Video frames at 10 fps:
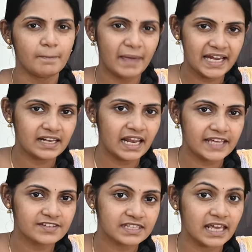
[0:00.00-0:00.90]
bad
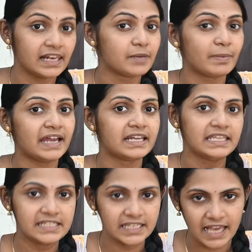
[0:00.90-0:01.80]
lifestyle and bad
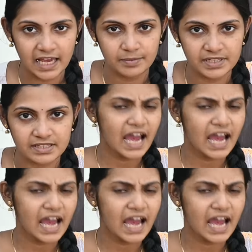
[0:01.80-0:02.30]
eating habits.